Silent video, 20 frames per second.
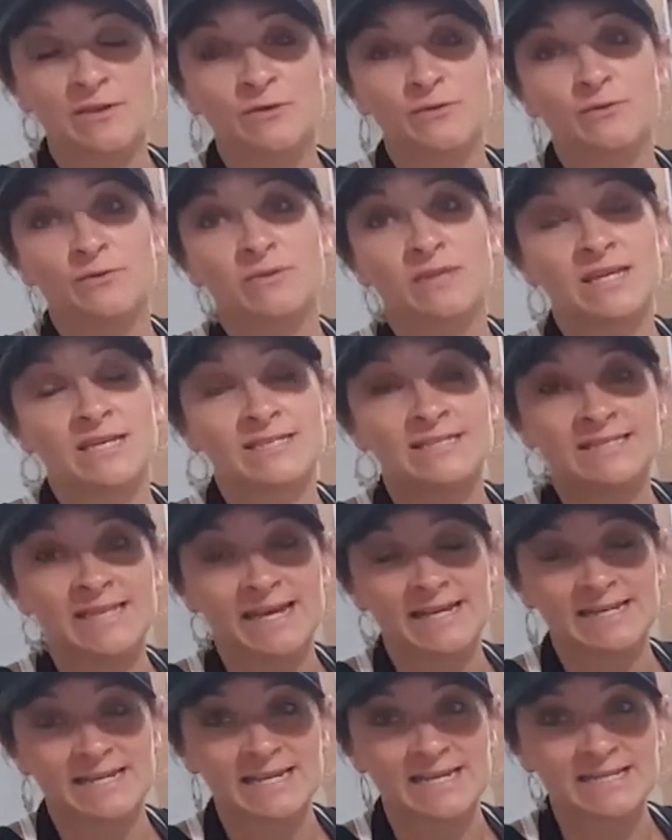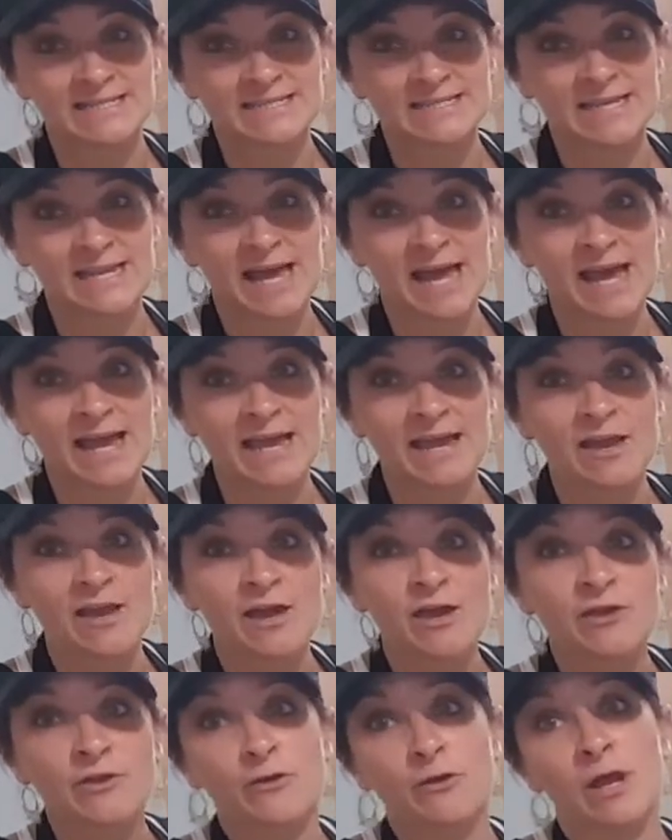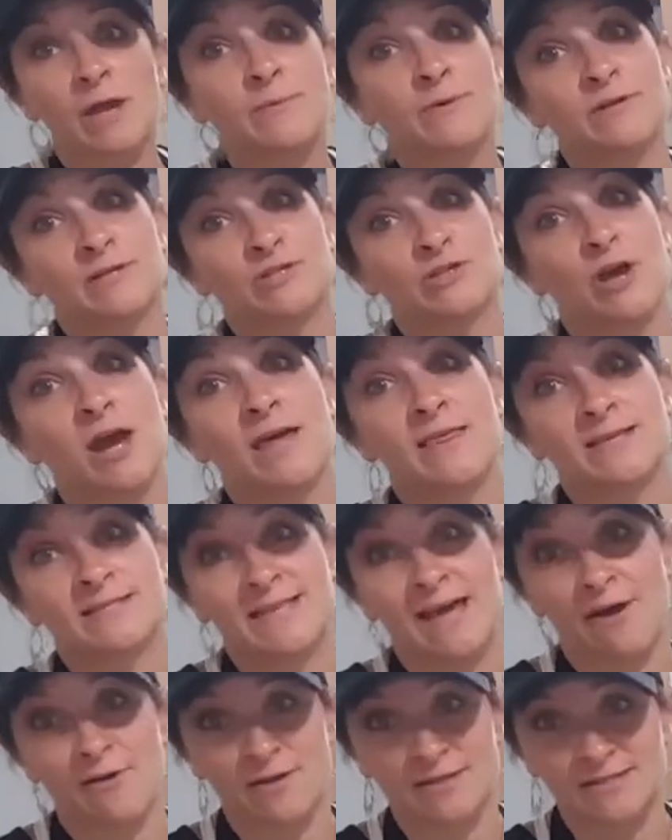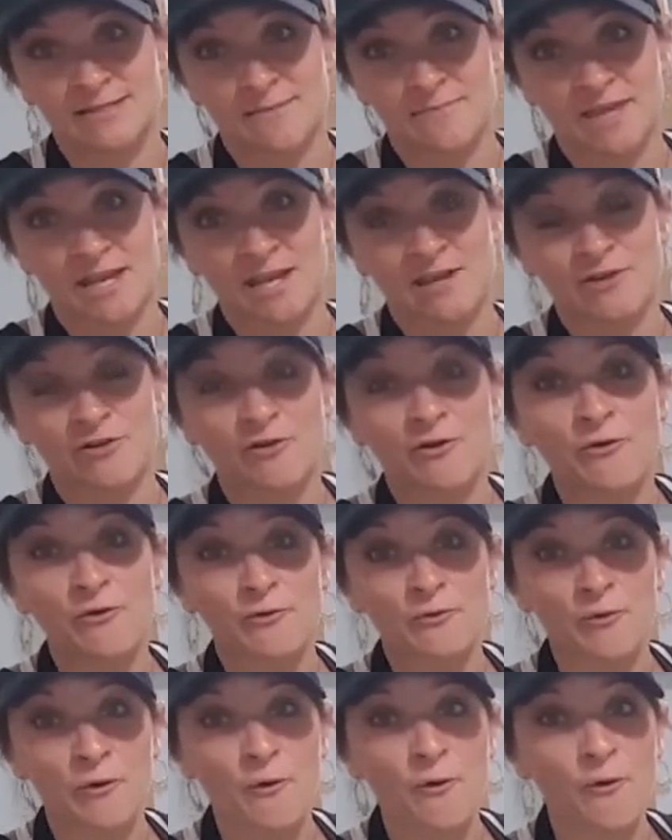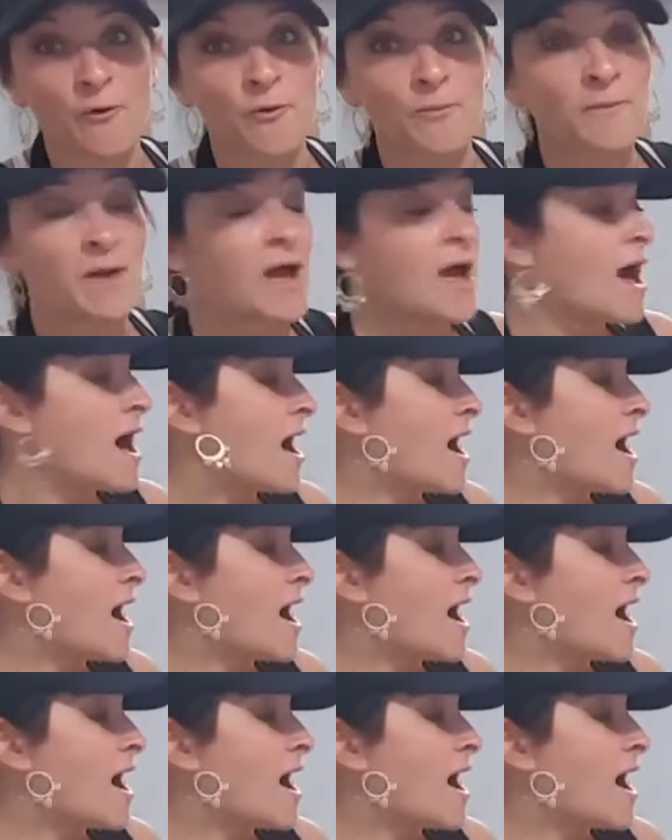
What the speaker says: you these techniques today, you're able to try this out on something in your own home.